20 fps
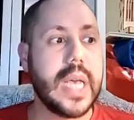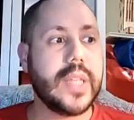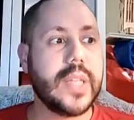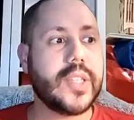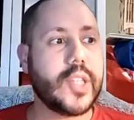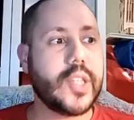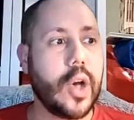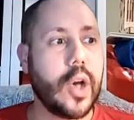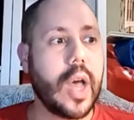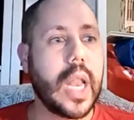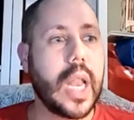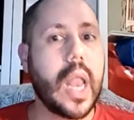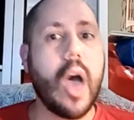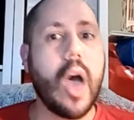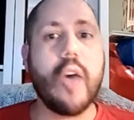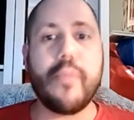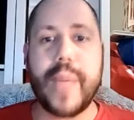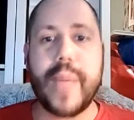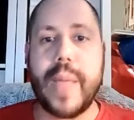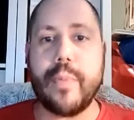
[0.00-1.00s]
So a
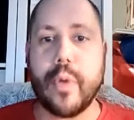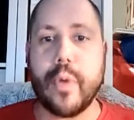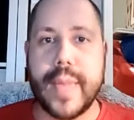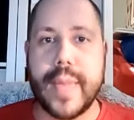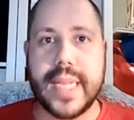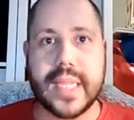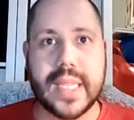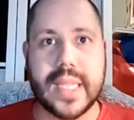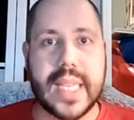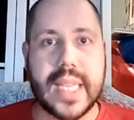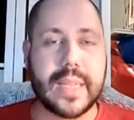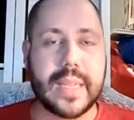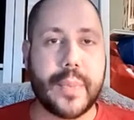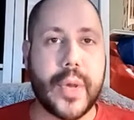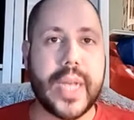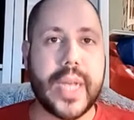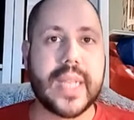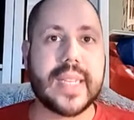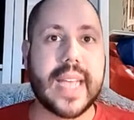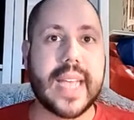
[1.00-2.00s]
lot of people miss this,
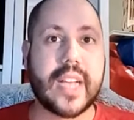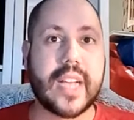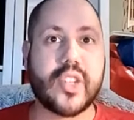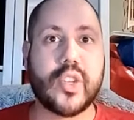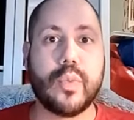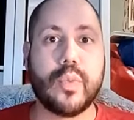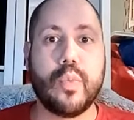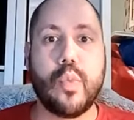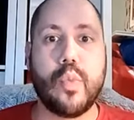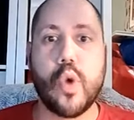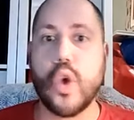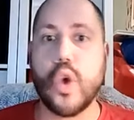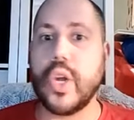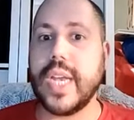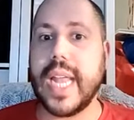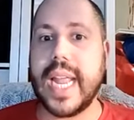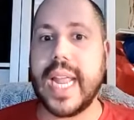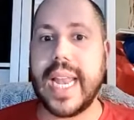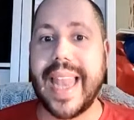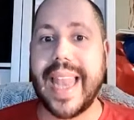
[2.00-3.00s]
but in section
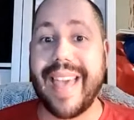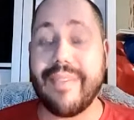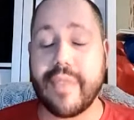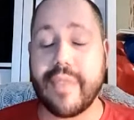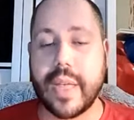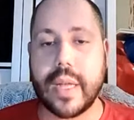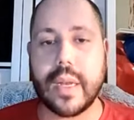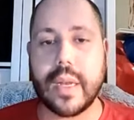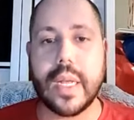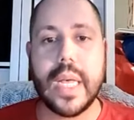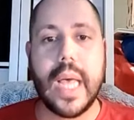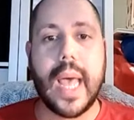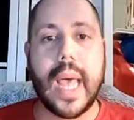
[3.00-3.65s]
111,